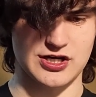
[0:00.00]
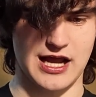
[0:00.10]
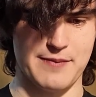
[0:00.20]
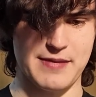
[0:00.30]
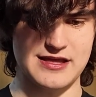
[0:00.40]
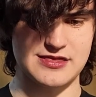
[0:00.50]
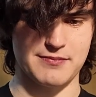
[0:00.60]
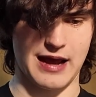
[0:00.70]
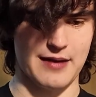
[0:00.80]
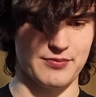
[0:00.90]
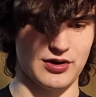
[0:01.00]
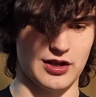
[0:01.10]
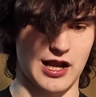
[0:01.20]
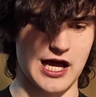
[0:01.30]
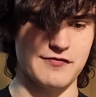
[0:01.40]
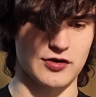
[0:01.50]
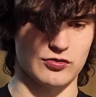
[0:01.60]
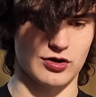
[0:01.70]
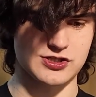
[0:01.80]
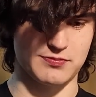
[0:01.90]
and made the map live
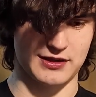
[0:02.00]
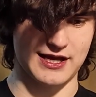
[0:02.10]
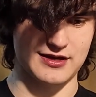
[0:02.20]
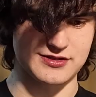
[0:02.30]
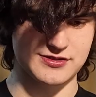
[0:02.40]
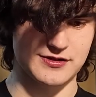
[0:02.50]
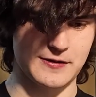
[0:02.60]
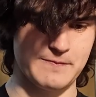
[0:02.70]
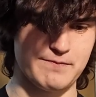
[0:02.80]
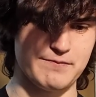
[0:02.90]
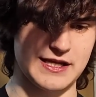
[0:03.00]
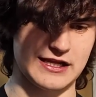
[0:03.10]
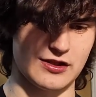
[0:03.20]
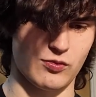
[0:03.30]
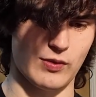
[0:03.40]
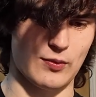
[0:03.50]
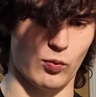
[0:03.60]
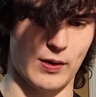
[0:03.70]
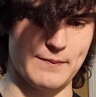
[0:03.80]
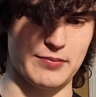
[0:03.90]
across players, meaning that
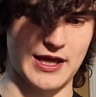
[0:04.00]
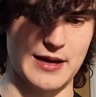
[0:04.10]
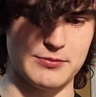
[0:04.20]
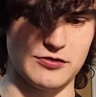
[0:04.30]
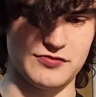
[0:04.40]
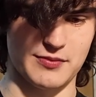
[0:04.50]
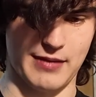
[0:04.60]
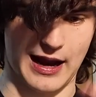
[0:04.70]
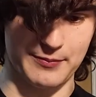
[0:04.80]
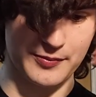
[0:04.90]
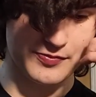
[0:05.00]
when one player moved the map,